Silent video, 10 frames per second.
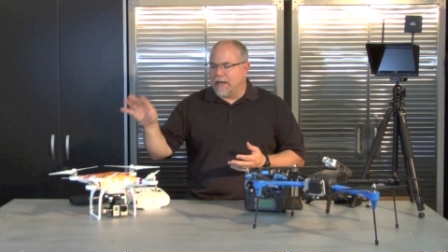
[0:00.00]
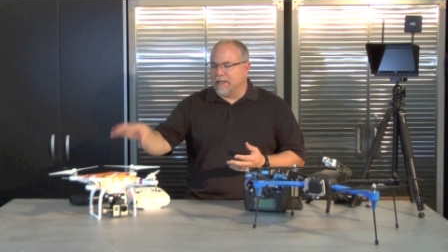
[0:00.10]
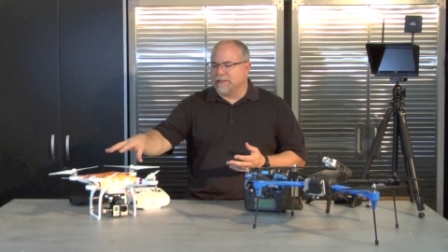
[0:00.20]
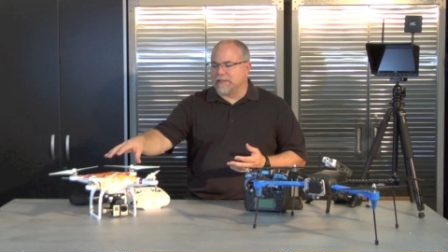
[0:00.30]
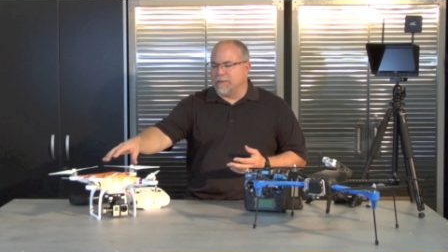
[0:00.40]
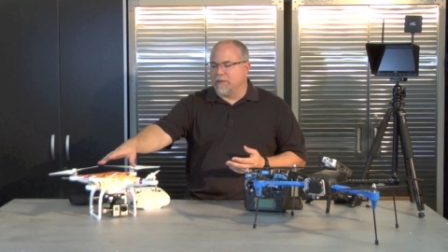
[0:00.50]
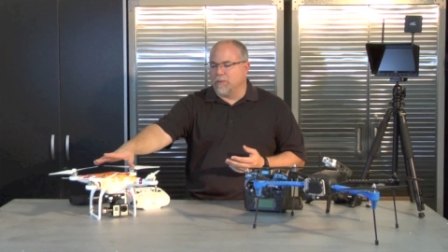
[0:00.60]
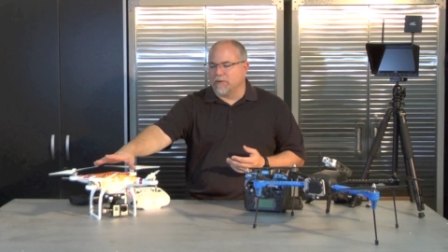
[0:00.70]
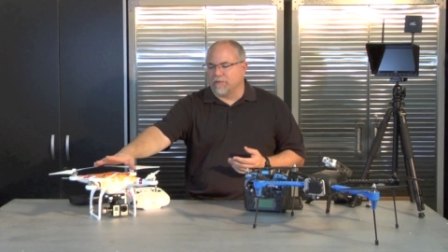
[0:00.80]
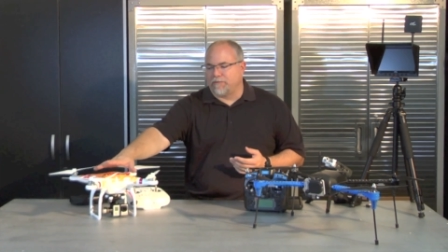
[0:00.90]
And same
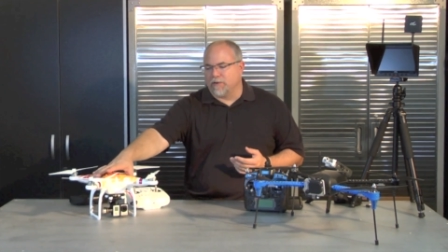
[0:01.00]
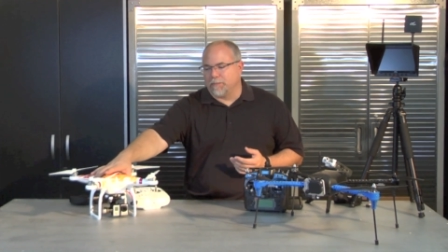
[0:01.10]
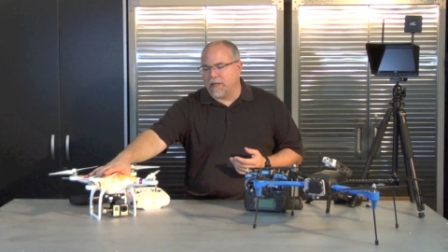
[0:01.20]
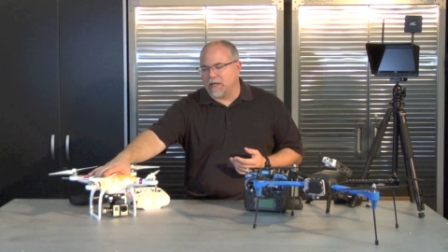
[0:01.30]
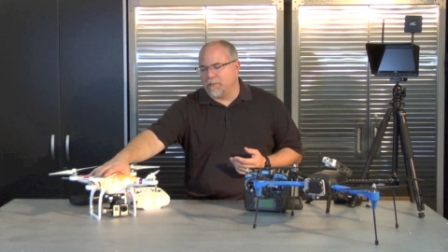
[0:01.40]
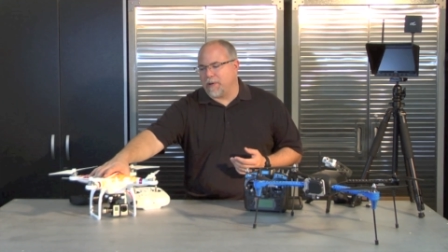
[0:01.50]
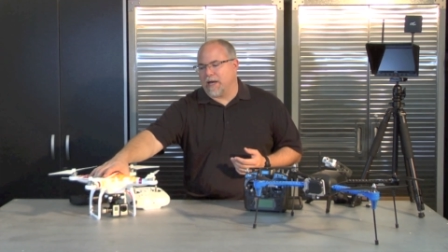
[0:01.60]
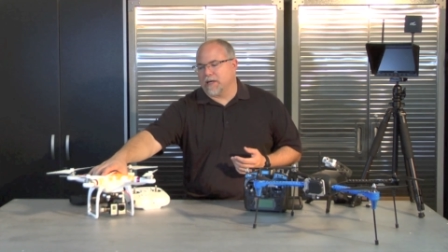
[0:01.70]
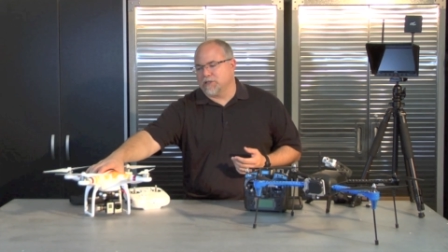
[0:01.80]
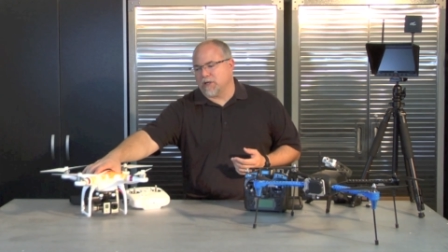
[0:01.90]
thing with our filmmaking
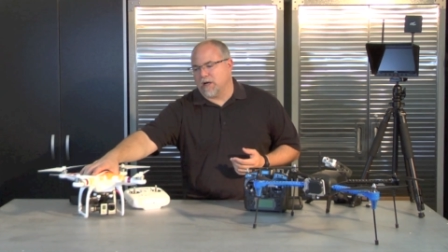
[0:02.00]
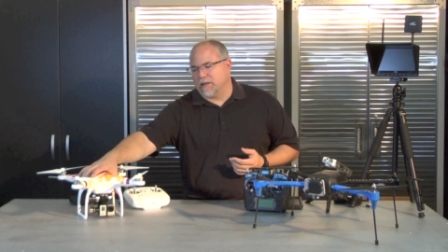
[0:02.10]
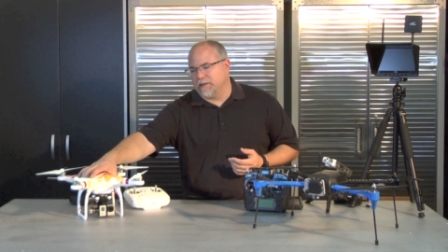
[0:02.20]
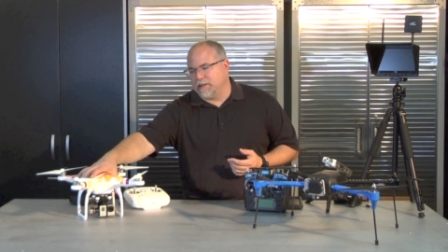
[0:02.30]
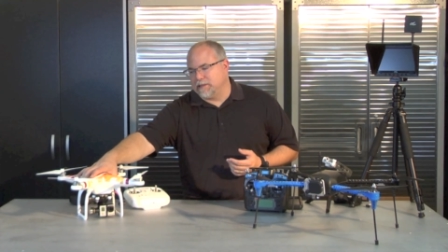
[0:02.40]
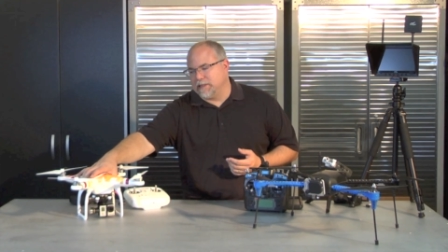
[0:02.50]
package on